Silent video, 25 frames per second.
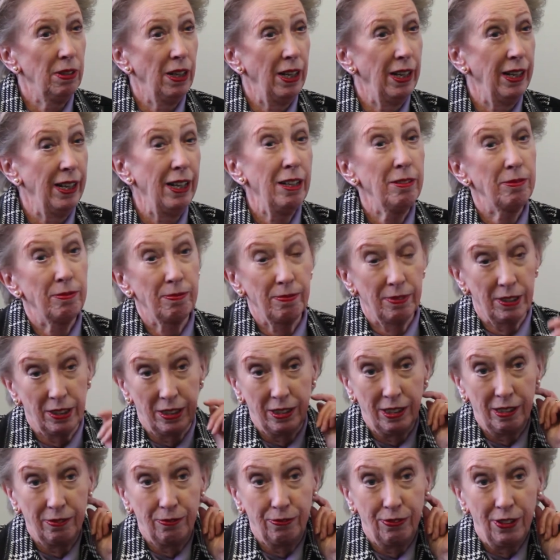I had,
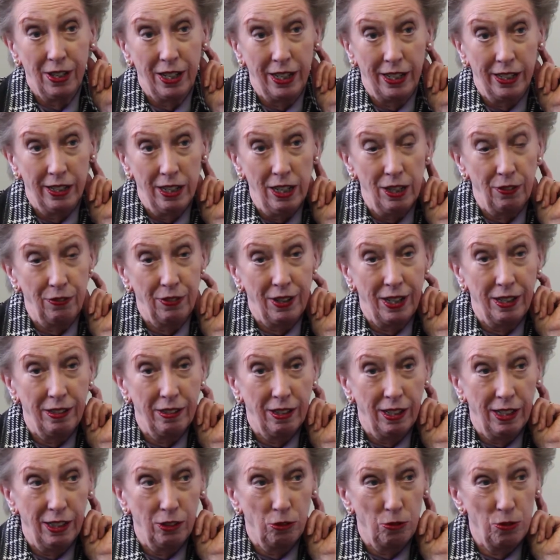funnily enough, I
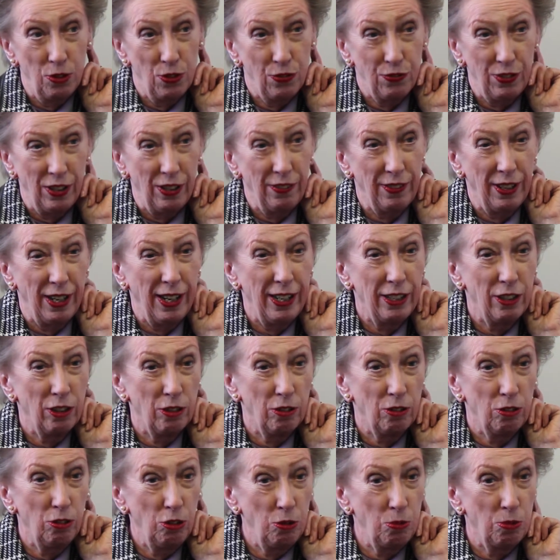always felt that I had a
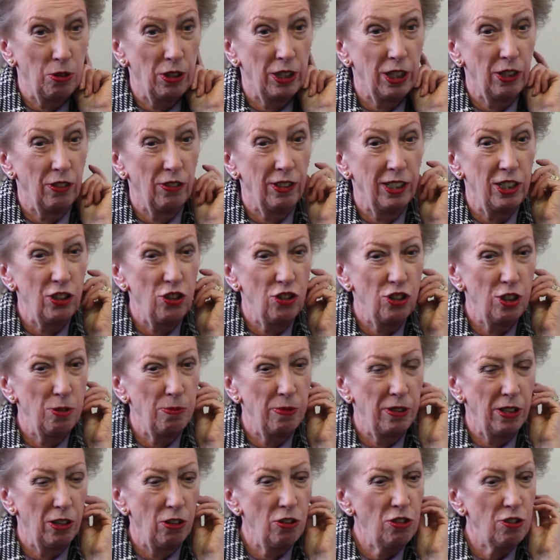good working
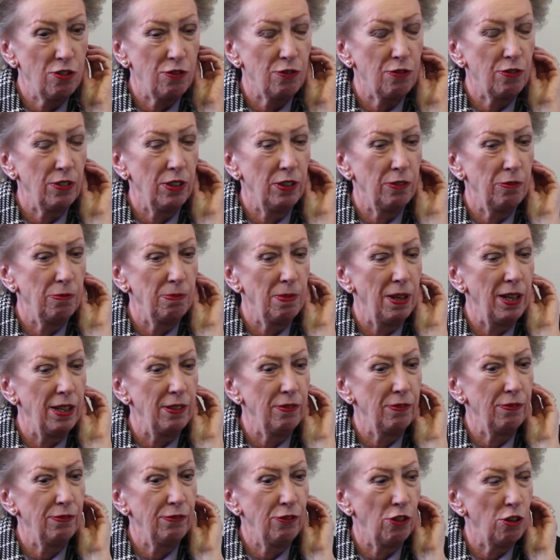relationship with a lot of my
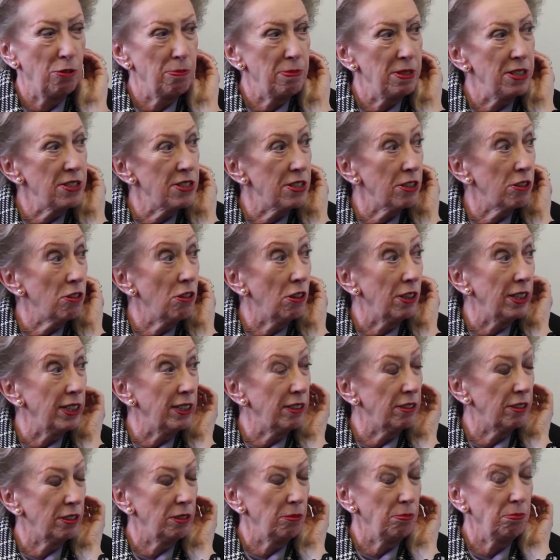foreign minister
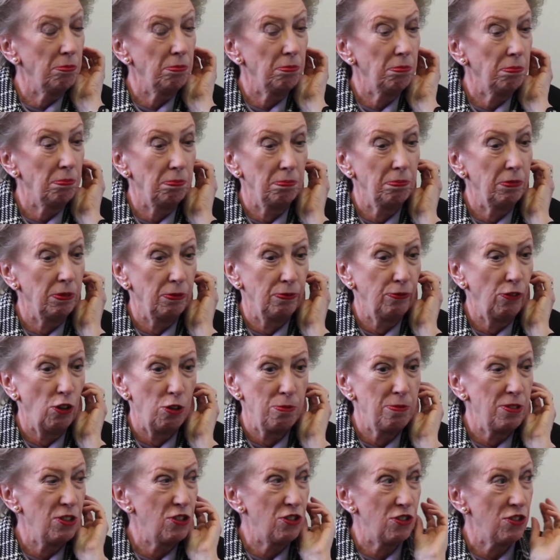colleagues. And the
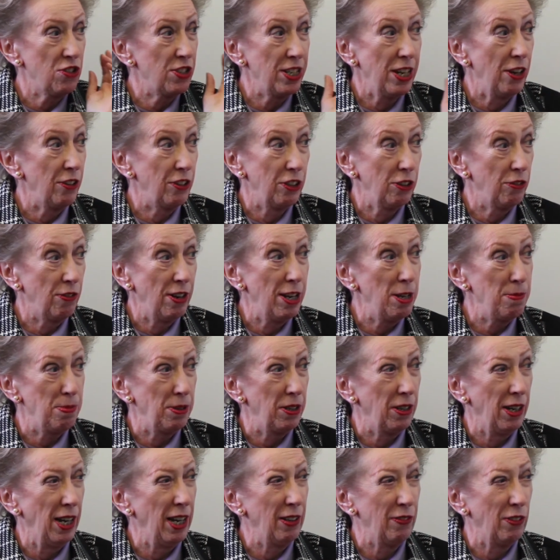Foreign Minister of Saudi
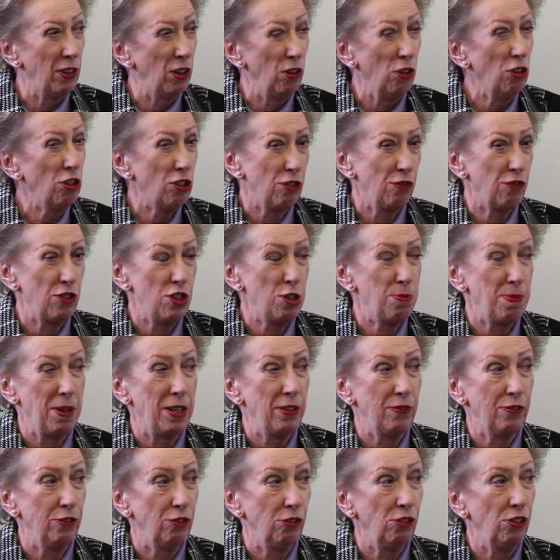Arabia I have a lot of
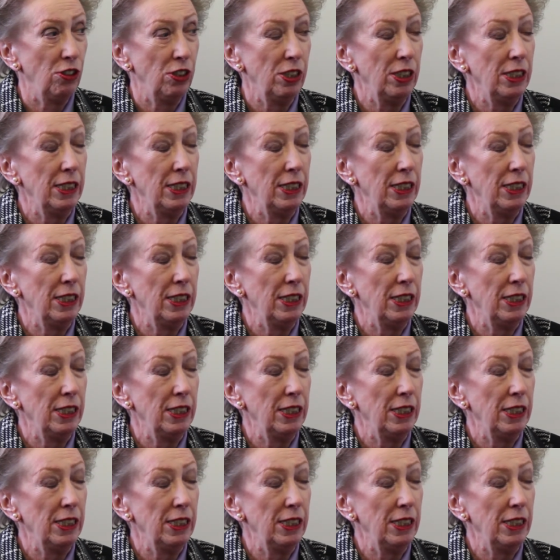respect for.